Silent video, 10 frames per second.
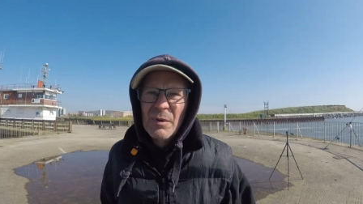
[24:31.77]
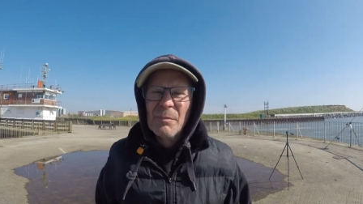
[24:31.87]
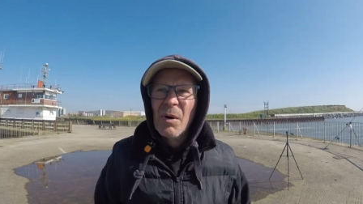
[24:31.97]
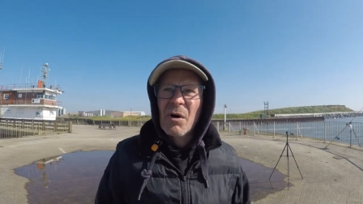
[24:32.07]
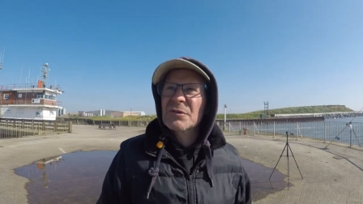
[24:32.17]
the
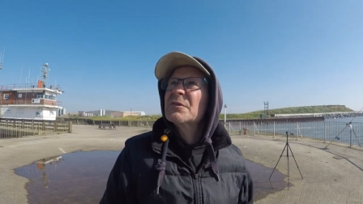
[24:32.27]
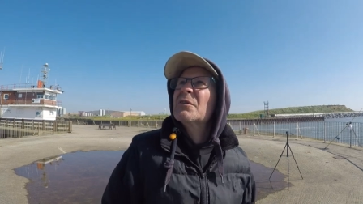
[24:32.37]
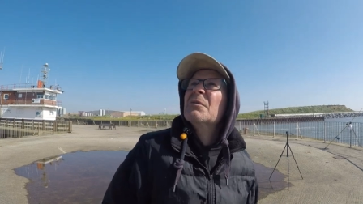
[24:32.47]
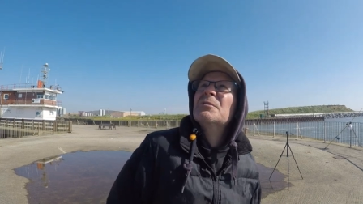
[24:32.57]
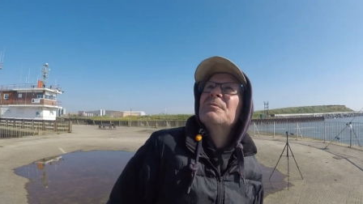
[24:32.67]
box I've
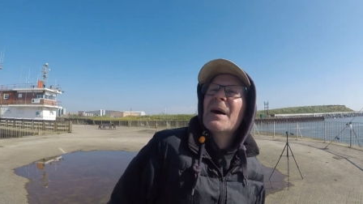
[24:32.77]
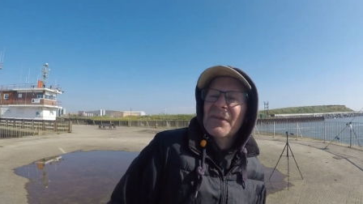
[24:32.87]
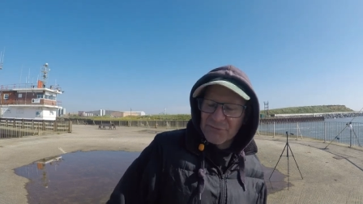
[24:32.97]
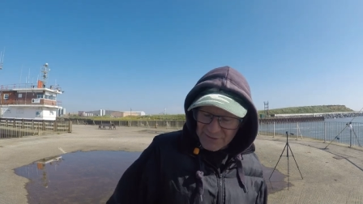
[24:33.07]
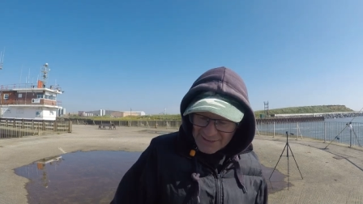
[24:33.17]
got
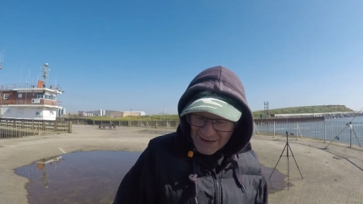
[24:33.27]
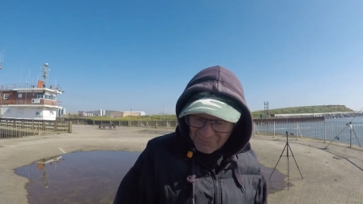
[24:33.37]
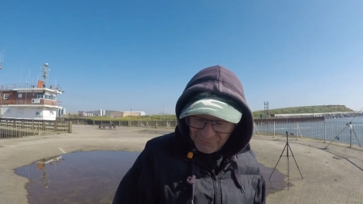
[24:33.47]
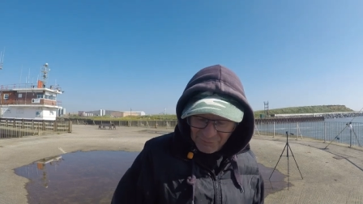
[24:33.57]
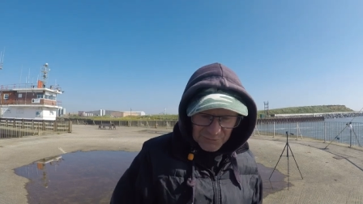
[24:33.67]
about three
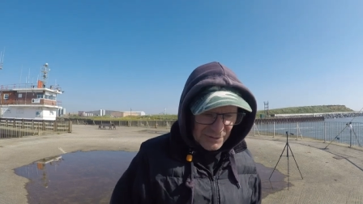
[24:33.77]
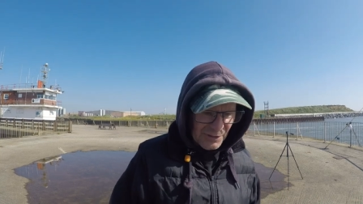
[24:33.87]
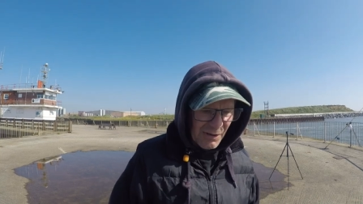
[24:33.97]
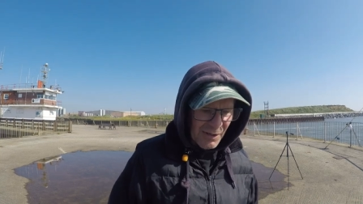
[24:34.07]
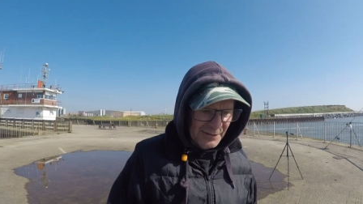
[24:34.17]
handfuls of
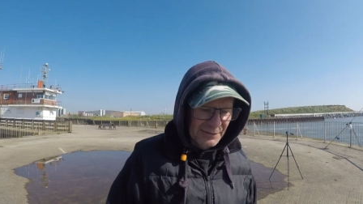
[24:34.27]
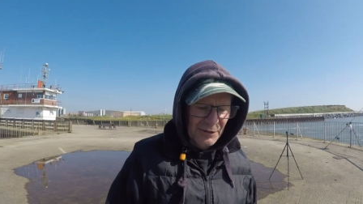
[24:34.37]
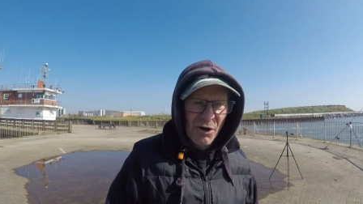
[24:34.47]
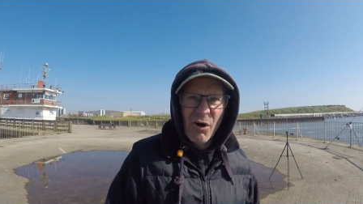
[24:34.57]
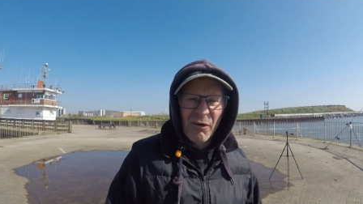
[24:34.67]
line
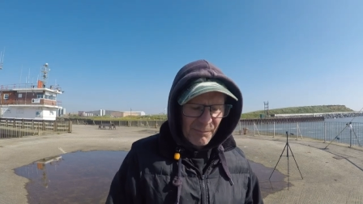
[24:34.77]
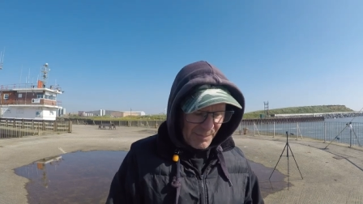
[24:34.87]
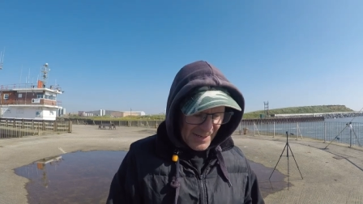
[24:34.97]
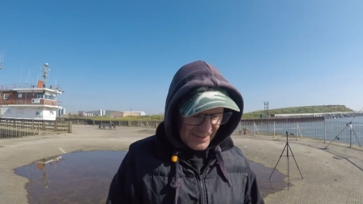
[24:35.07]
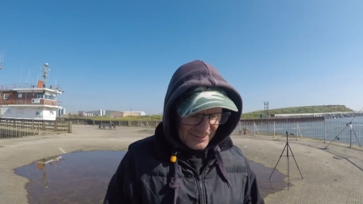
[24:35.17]
cut off
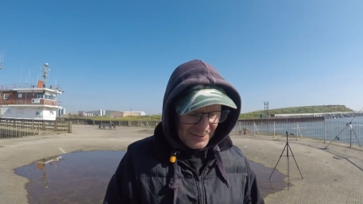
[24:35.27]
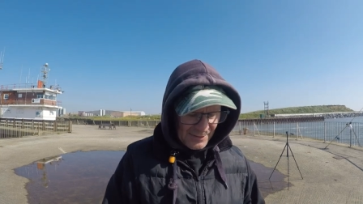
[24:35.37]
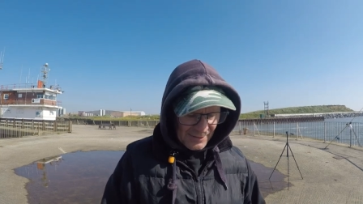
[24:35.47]
bits